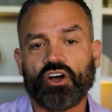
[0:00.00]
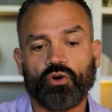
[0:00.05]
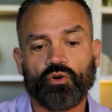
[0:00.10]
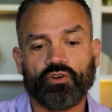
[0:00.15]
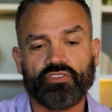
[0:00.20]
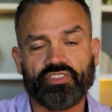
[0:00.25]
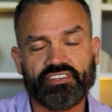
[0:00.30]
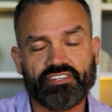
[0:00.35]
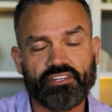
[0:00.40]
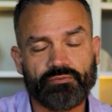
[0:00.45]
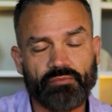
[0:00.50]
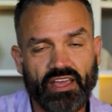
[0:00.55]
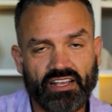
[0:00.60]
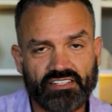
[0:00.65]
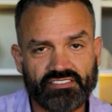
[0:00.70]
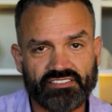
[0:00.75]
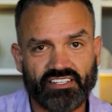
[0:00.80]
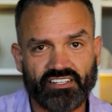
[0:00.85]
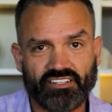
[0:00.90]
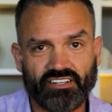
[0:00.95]
or the
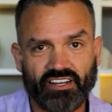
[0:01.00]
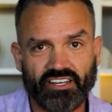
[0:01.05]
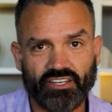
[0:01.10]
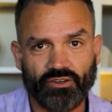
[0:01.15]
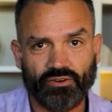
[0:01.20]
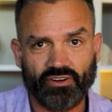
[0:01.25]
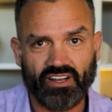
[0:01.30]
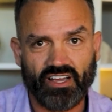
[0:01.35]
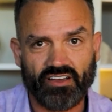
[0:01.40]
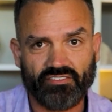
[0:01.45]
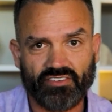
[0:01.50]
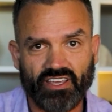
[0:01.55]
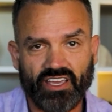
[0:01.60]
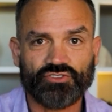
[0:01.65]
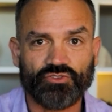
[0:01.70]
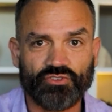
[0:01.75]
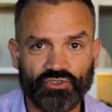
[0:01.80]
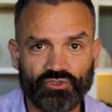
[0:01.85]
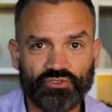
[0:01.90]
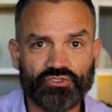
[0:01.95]
demands that are on you are heavy. So
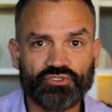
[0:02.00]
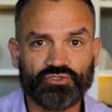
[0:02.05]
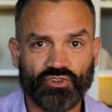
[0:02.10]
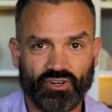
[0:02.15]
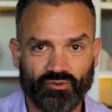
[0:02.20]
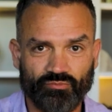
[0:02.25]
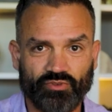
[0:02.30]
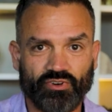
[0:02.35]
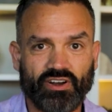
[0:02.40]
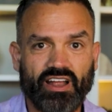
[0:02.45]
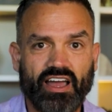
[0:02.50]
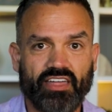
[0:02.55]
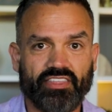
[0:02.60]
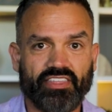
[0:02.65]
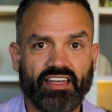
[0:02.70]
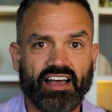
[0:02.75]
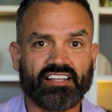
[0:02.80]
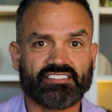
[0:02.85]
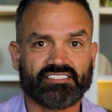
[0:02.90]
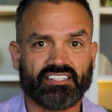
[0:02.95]
use your breath
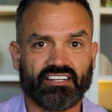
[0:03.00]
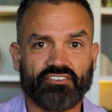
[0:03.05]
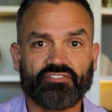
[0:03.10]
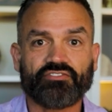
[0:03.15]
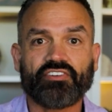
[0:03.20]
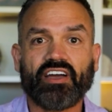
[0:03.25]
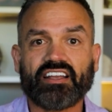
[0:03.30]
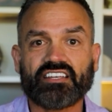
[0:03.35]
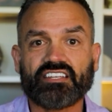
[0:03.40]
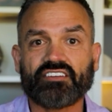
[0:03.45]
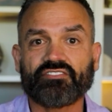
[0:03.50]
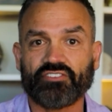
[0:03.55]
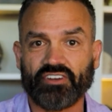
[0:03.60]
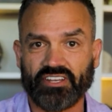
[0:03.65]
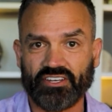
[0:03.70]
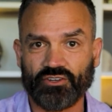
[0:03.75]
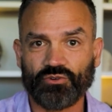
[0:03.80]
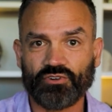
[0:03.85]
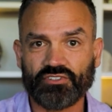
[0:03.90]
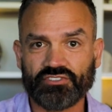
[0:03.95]
as an effective
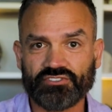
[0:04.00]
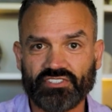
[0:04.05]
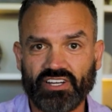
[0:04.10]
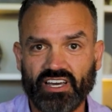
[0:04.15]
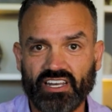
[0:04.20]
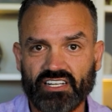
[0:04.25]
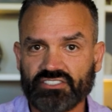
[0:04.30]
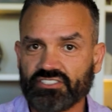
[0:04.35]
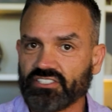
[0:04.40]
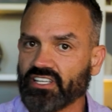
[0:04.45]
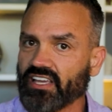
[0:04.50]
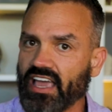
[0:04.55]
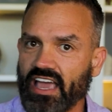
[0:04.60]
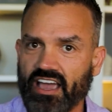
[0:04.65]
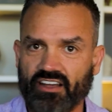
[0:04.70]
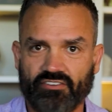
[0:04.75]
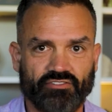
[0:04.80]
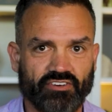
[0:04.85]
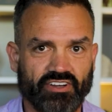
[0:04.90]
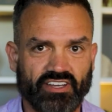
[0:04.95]
renewal strategy
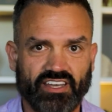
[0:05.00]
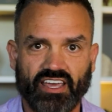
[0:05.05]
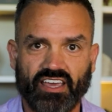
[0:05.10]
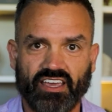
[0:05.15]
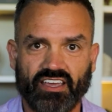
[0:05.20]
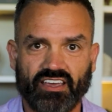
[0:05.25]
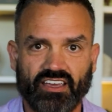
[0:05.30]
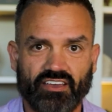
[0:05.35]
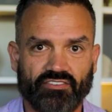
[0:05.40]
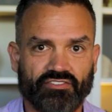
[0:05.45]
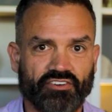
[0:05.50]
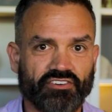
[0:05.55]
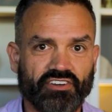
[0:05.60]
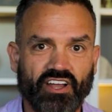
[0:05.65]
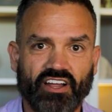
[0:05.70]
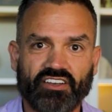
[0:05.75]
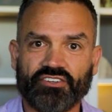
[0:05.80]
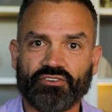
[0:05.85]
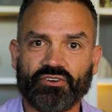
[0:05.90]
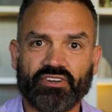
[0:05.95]
every day. If you're
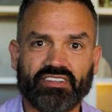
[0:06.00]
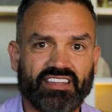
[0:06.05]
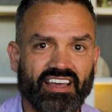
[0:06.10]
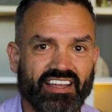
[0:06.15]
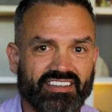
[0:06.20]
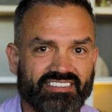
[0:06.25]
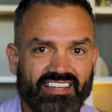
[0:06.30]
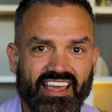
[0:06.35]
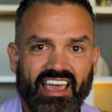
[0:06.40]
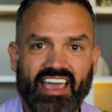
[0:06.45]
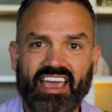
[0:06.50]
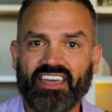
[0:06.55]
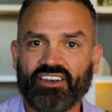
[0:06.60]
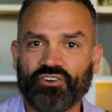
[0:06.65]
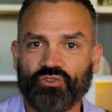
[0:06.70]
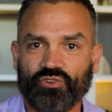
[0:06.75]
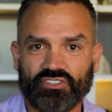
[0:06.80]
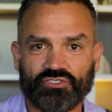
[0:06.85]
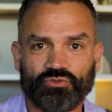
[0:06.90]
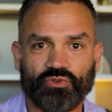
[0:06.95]
not doing that 10
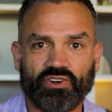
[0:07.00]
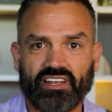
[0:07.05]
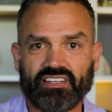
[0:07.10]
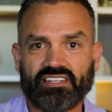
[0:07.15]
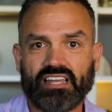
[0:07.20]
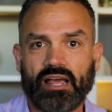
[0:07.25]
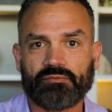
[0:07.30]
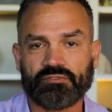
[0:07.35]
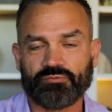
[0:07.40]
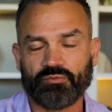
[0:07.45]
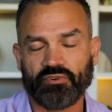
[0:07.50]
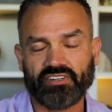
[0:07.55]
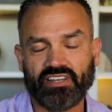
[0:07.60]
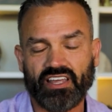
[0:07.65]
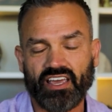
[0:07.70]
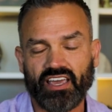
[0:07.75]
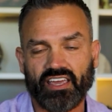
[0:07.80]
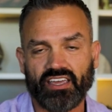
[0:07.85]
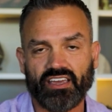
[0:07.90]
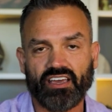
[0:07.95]
or 20 times per
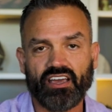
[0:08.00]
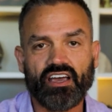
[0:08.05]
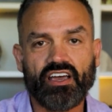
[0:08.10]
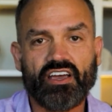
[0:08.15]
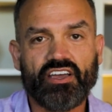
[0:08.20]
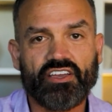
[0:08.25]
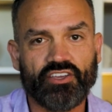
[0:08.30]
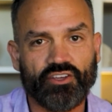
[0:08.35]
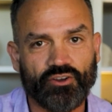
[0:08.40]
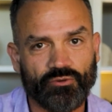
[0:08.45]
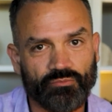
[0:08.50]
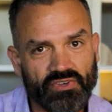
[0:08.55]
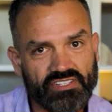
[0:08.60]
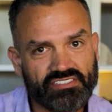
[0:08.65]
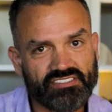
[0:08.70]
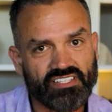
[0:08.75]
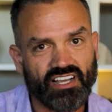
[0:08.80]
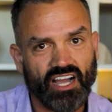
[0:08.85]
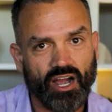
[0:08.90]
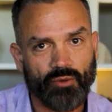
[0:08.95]
day, you're
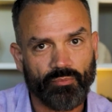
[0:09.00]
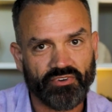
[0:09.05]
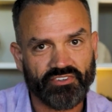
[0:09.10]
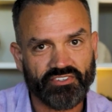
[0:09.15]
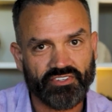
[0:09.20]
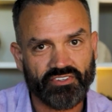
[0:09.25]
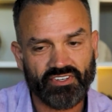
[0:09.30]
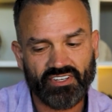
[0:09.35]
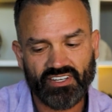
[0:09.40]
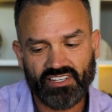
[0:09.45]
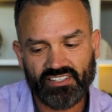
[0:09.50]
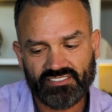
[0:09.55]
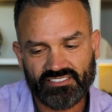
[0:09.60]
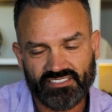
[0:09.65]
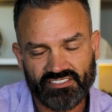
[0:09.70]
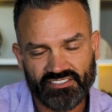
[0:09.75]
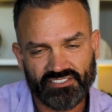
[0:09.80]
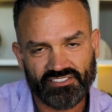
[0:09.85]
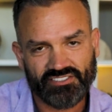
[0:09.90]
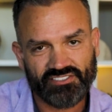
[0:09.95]
missing opportunities
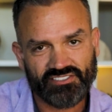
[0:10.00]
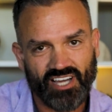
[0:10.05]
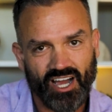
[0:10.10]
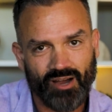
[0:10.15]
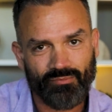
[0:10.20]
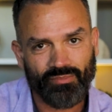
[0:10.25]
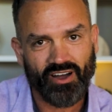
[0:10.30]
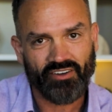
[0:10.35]
to just top